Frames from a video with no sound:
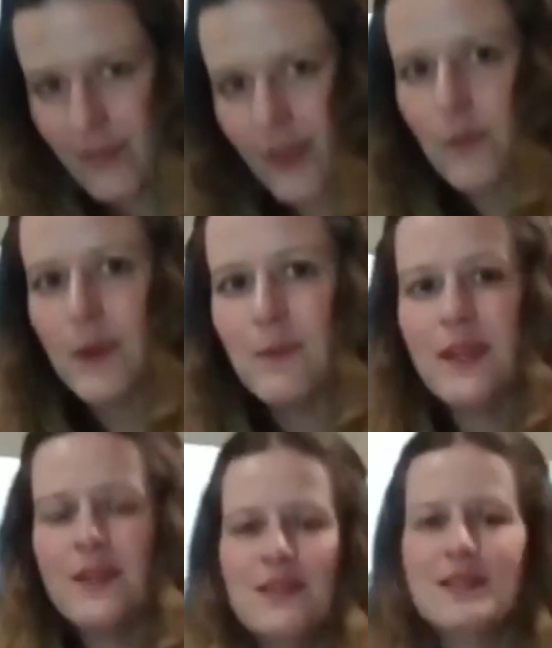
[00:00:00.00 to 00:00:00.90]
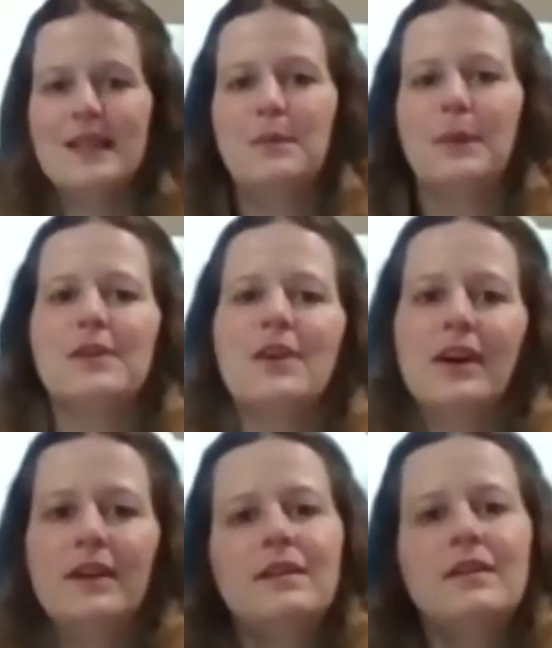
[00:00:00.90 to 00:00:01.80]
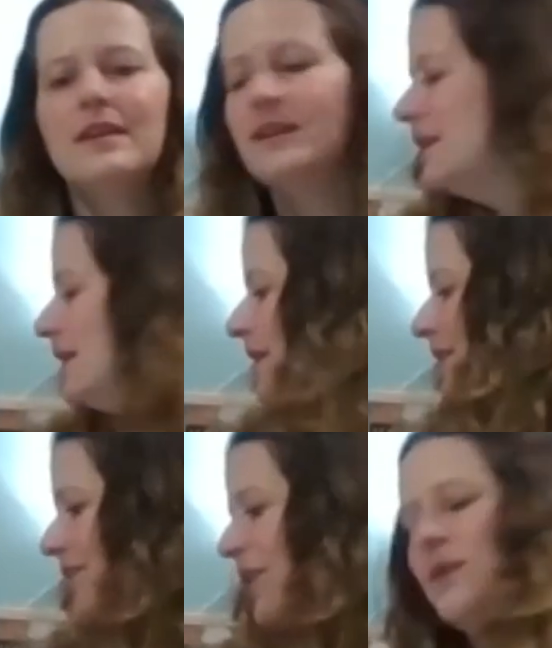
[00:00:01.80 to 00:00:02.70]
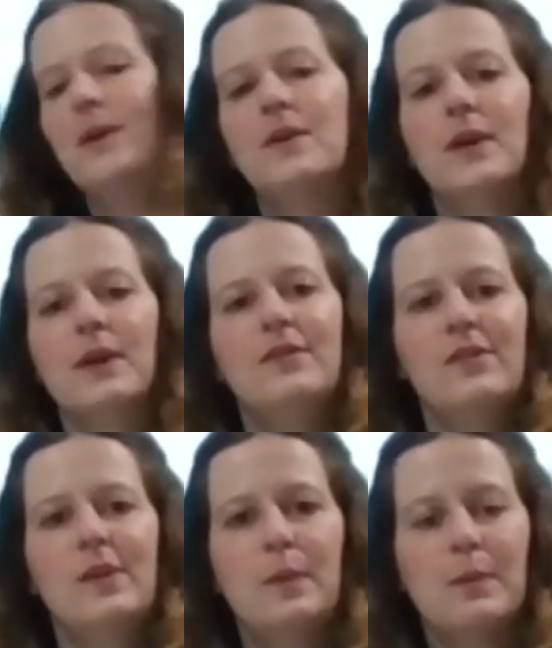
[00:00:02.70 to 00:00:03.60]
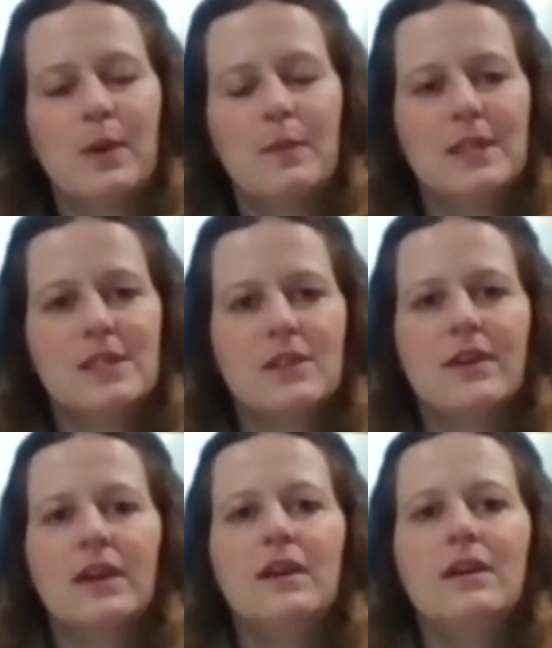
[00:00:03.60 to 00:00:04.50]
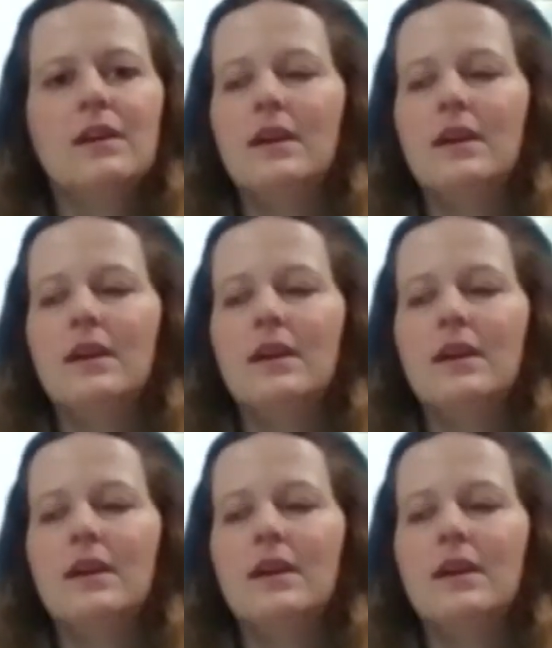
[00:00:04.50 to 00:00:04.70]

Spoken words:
when we go to sleep at night, so when I go to sleep in my bed tonight,